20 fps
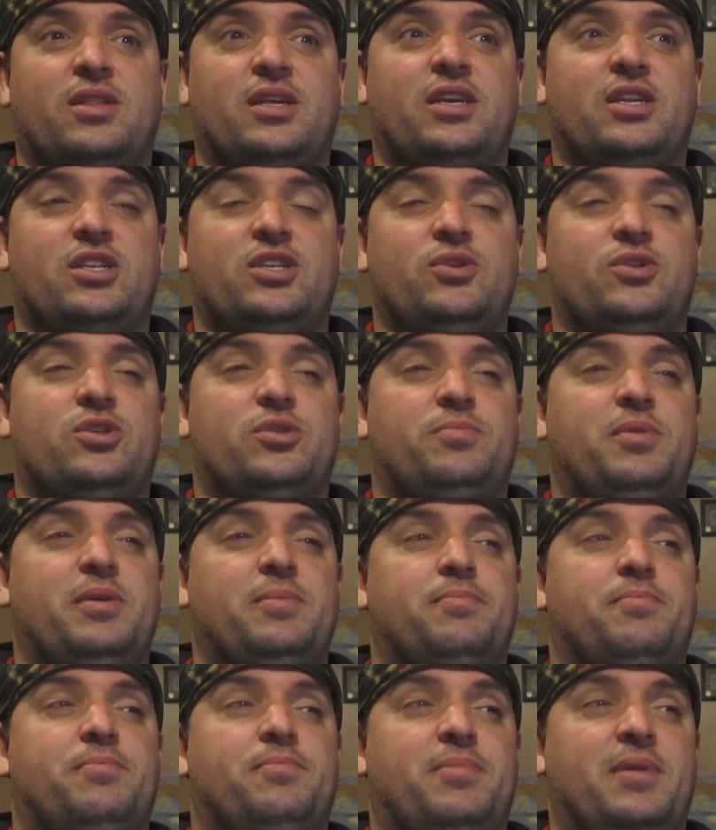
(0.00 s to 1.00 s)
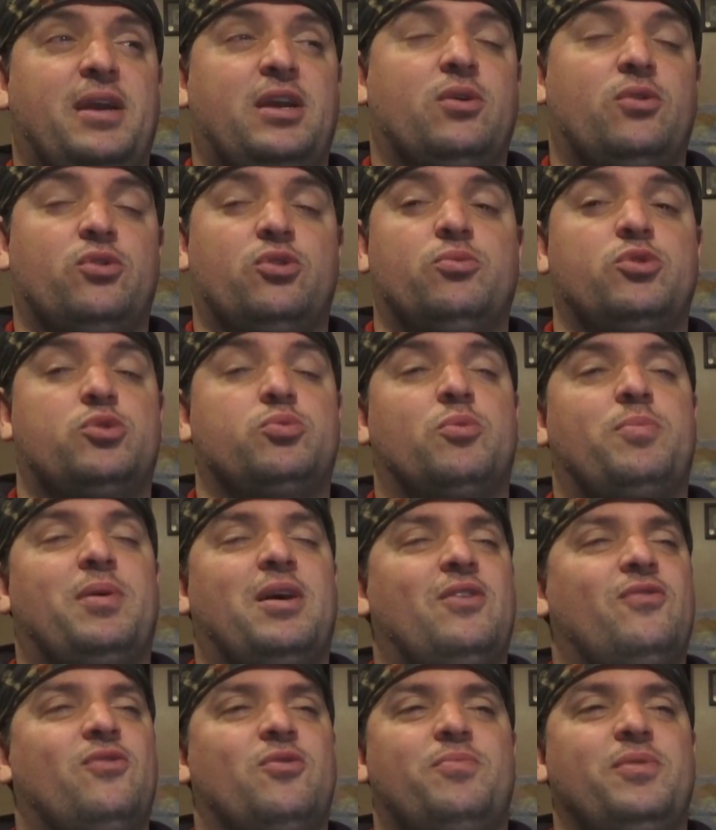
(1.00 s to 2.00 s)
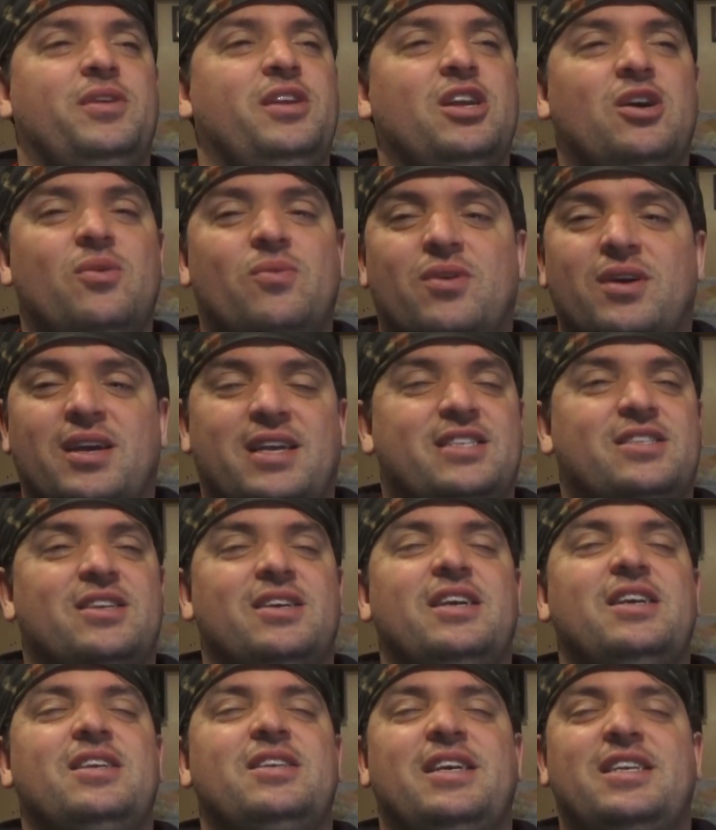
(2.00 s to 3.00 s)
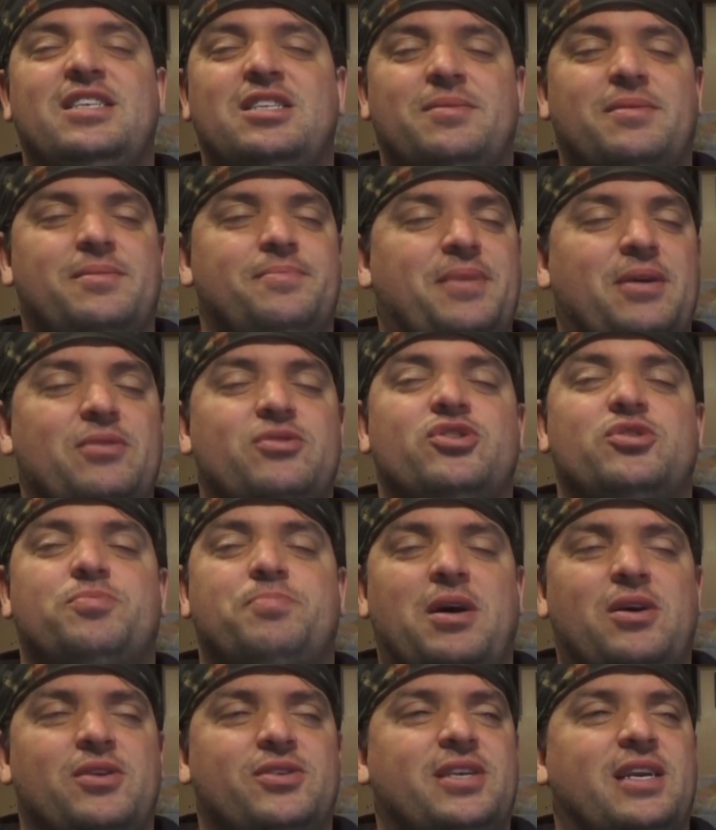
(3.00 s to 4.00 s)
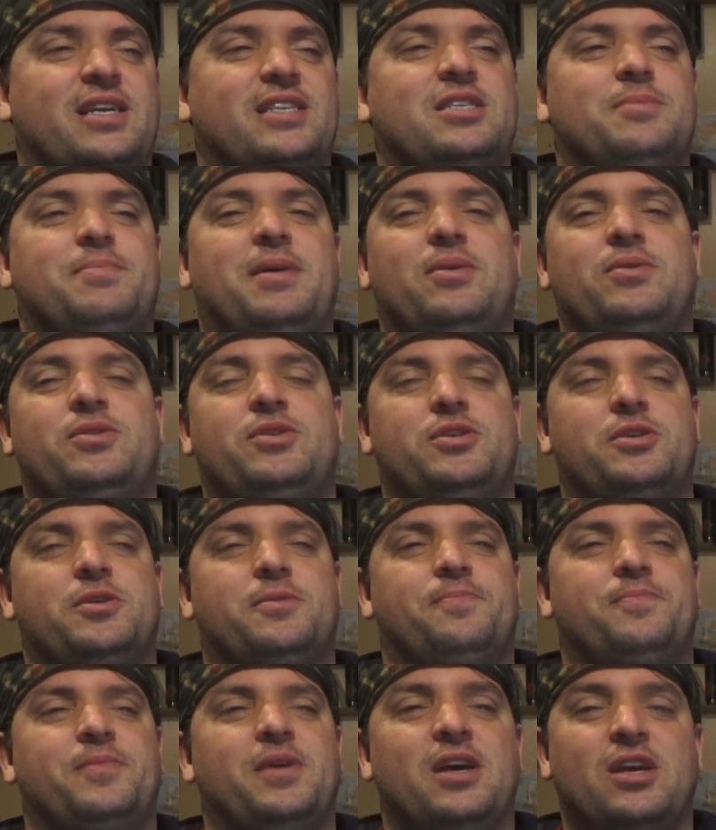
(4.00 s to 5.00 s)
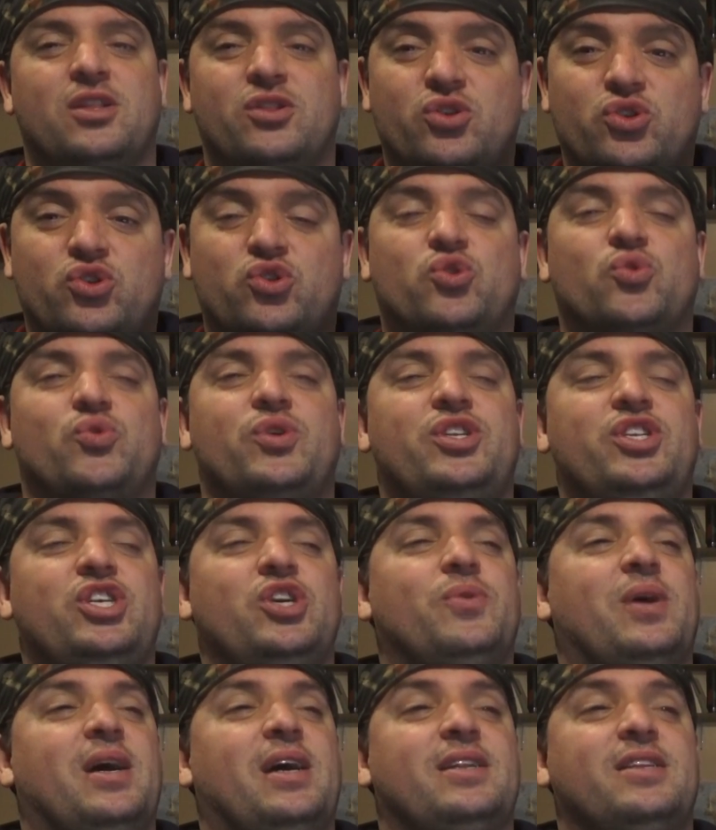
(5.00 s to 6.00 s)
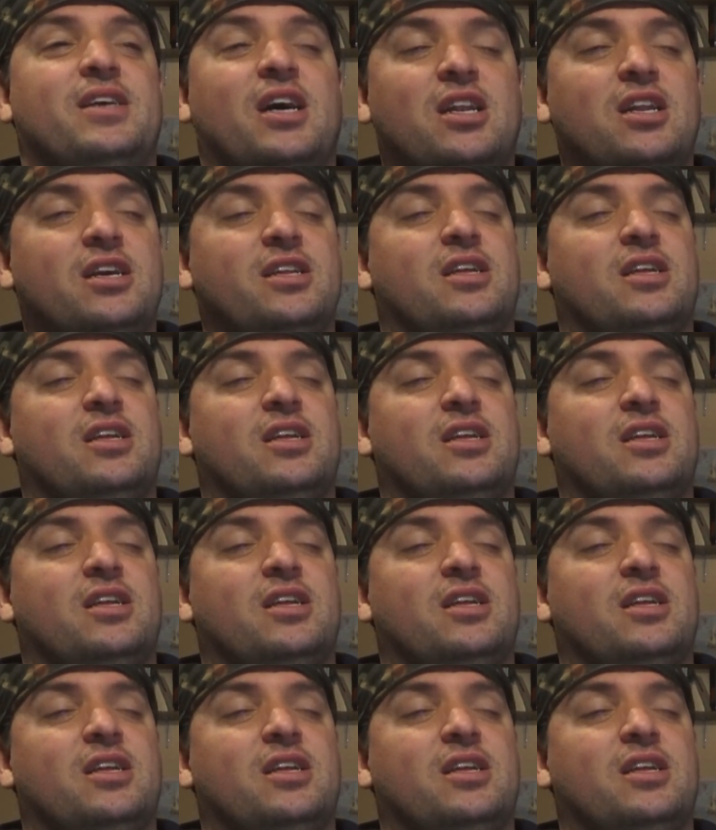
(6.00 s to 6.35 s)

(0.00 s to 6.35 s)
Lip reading: can do to make Goku much more powerful. But you know what? It isn't about just power scale. It's about the story too. And I